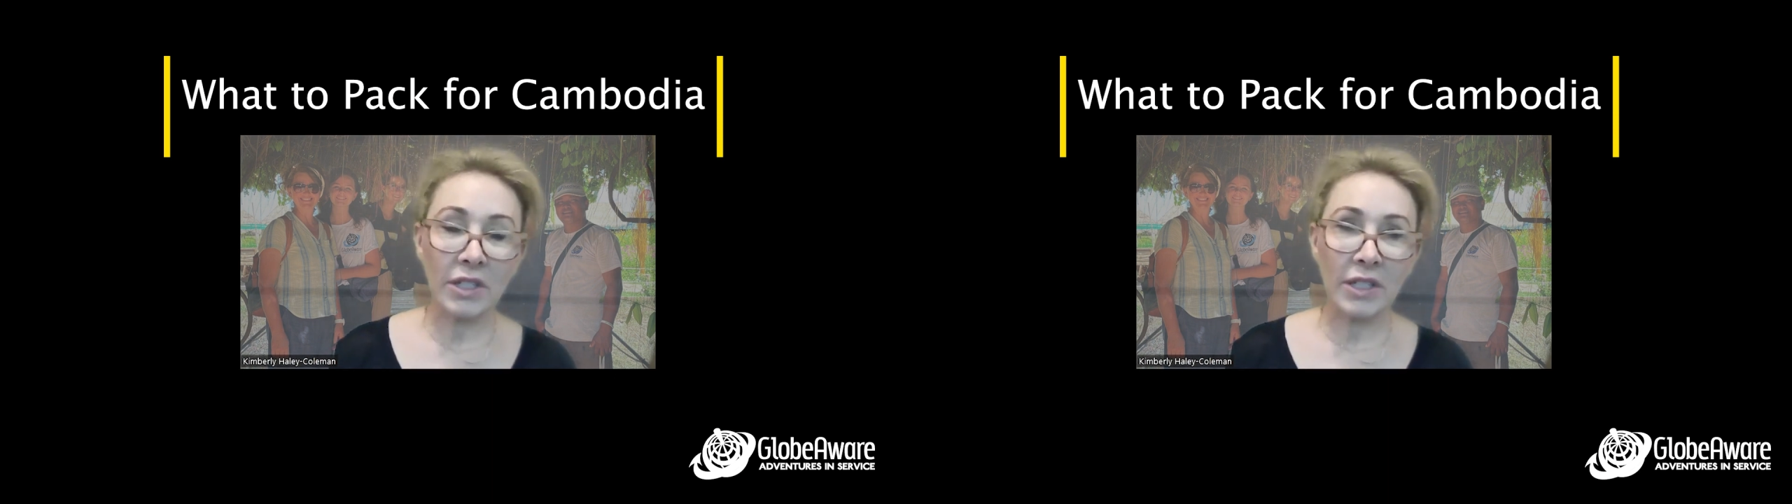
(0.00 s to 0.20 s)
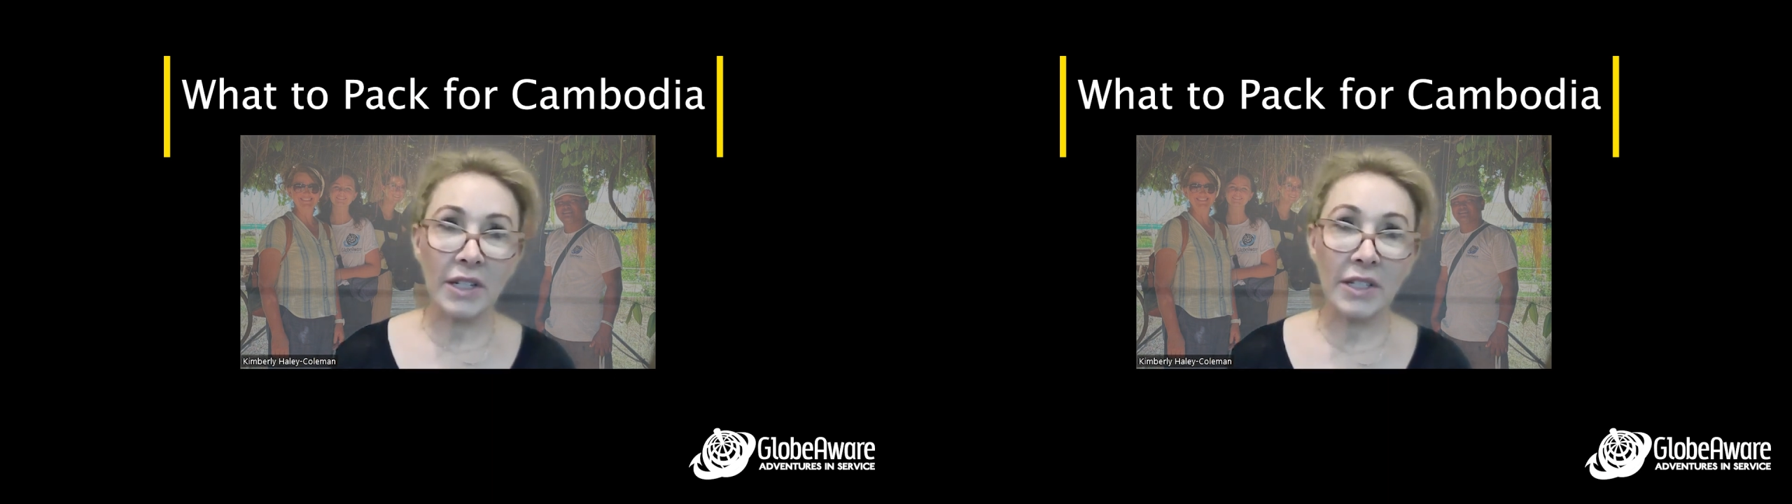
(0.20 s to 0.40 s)

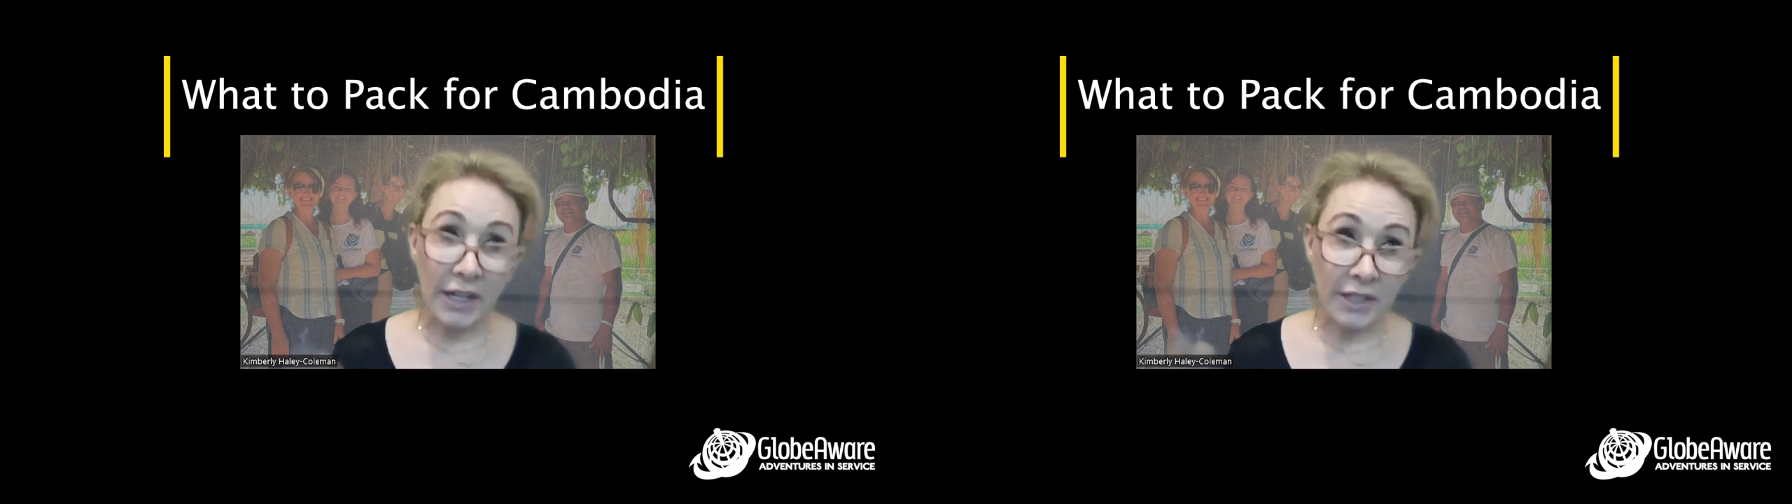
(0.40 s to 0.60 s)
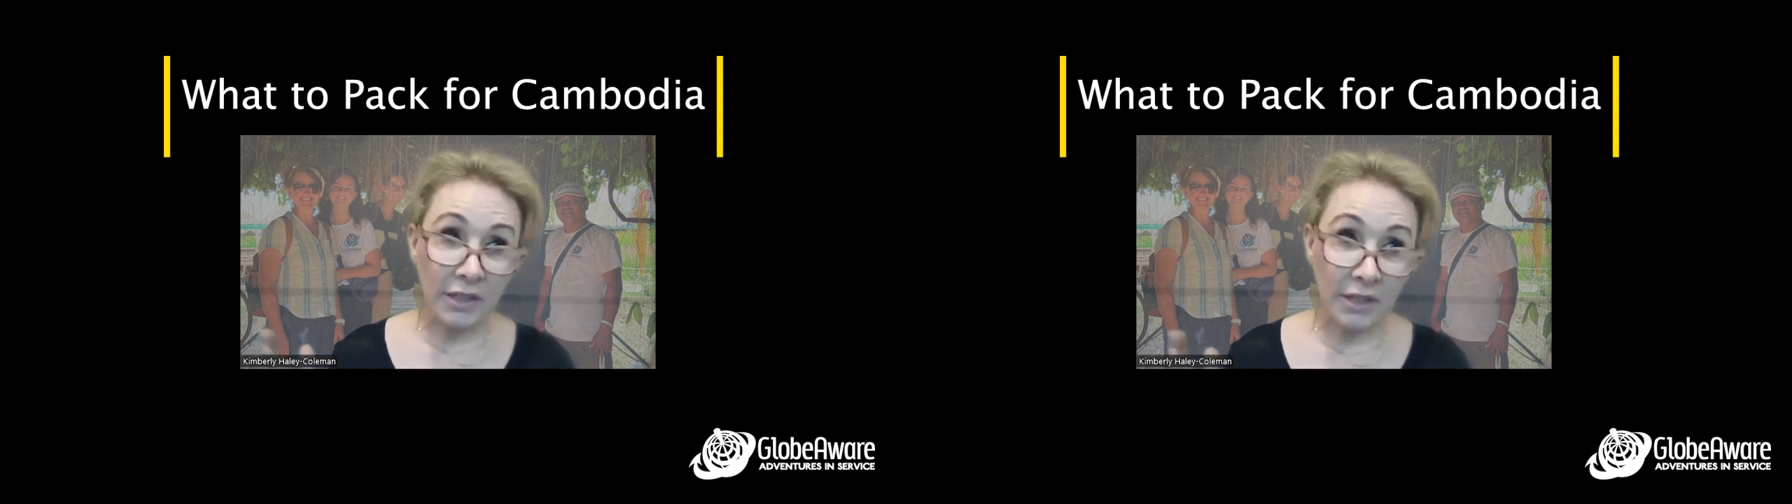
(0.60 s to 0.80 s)
to seeing
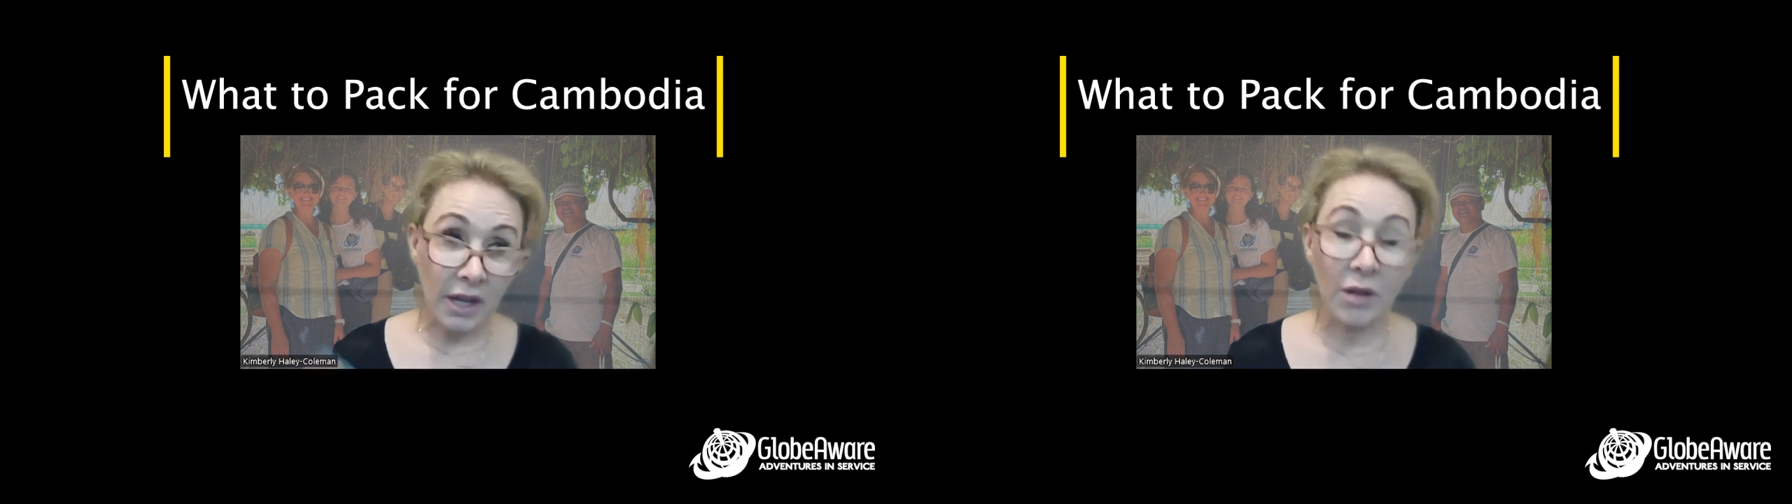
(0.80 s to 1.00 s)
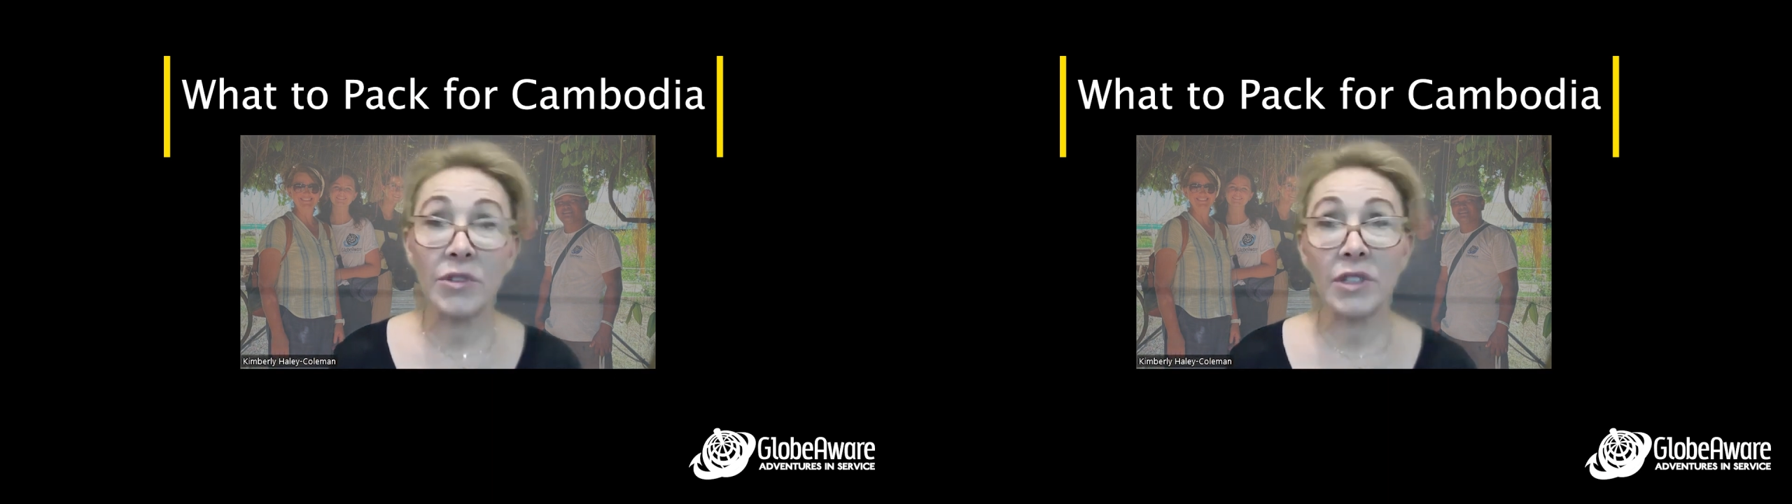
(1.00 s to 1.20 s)

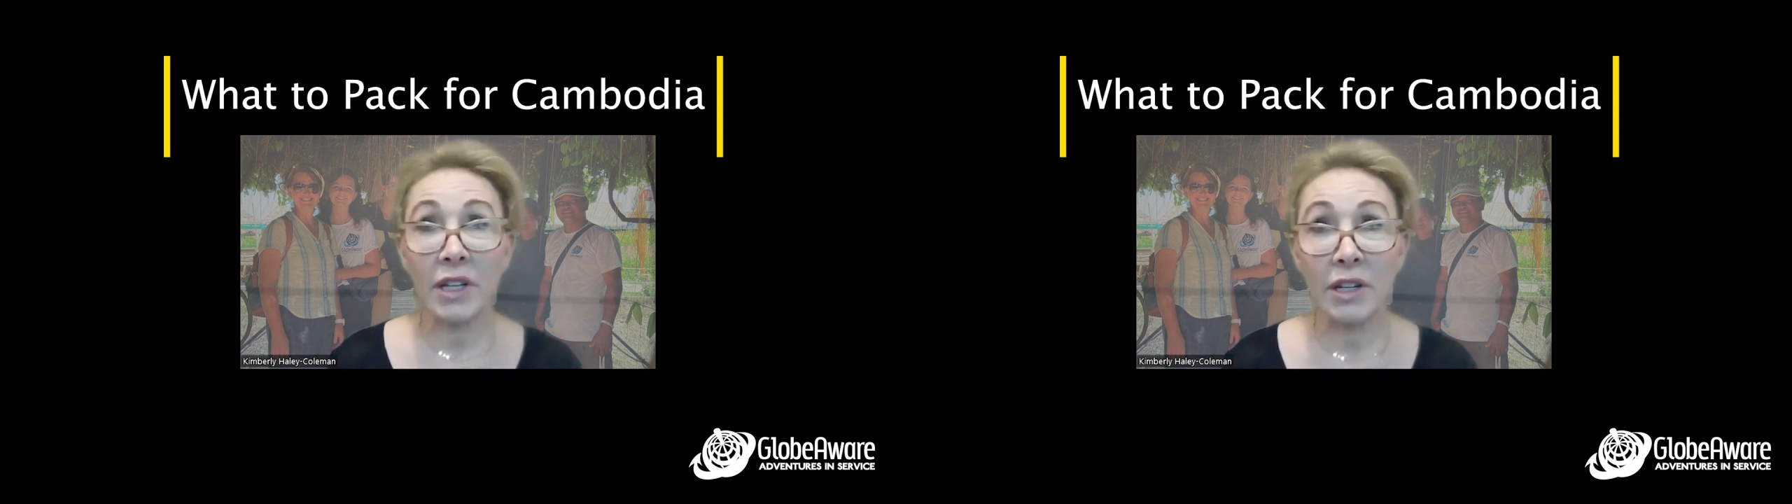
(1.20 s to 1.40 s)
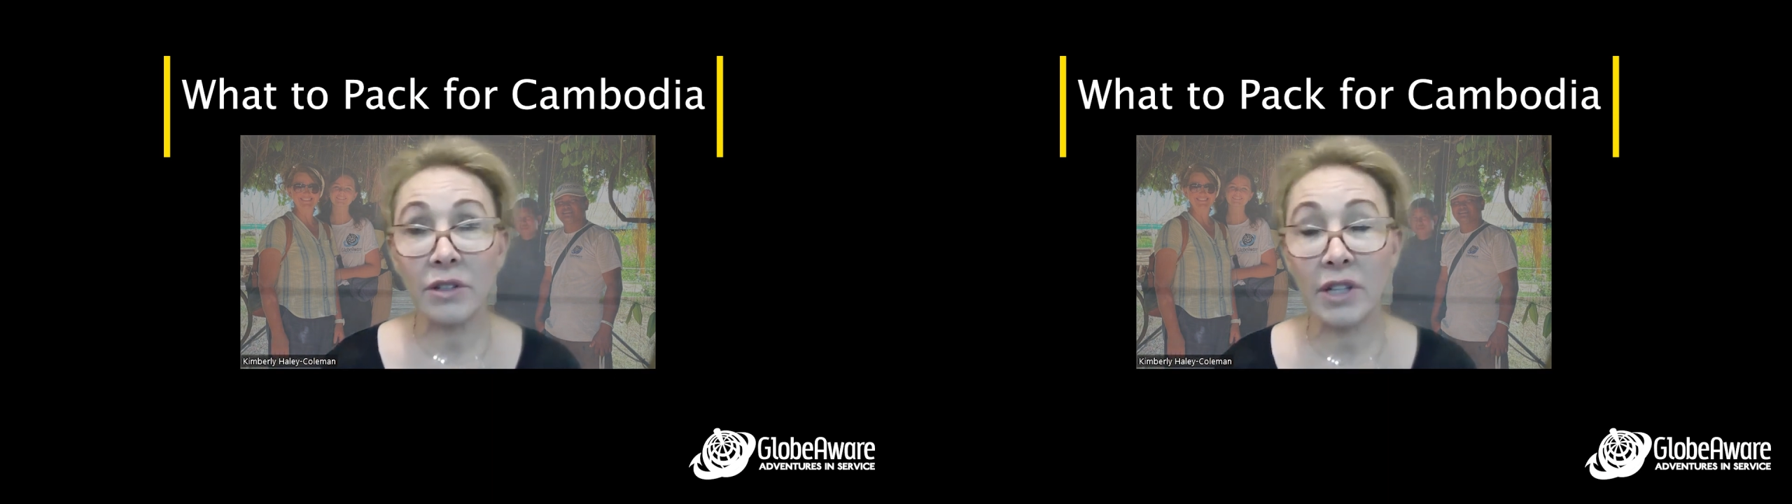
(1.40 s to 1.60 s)
Texas-style
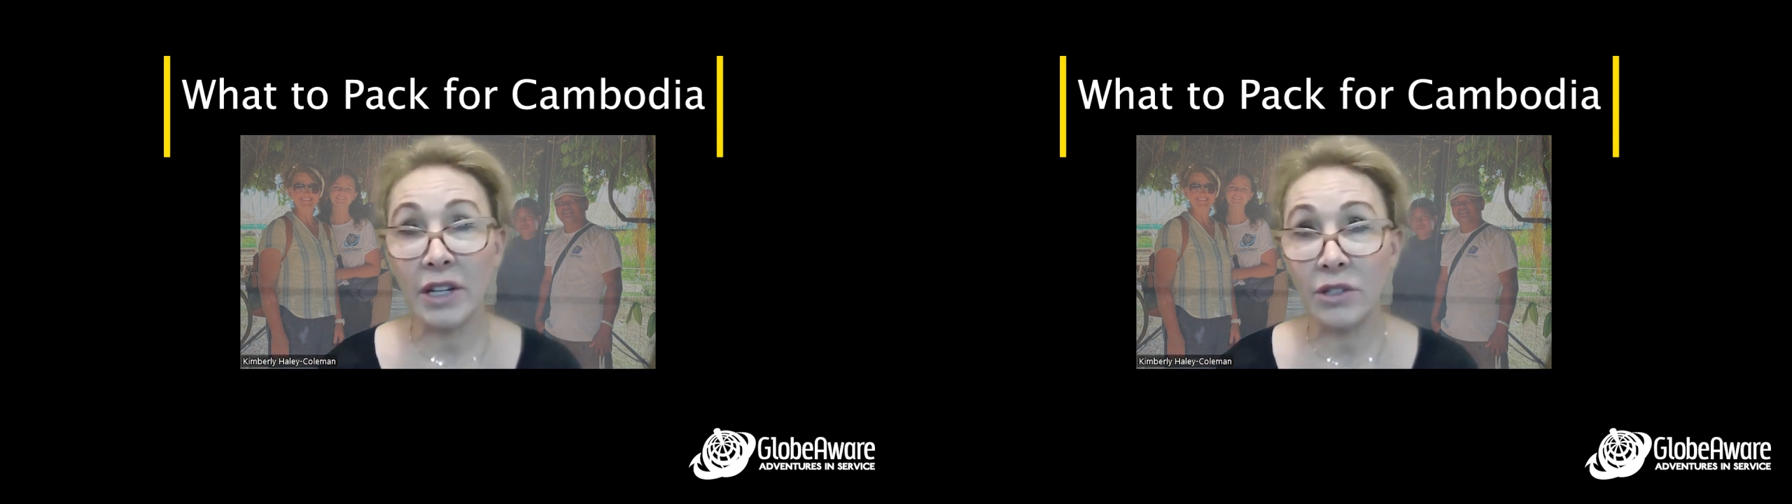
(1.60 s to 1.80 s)
mosquitoes,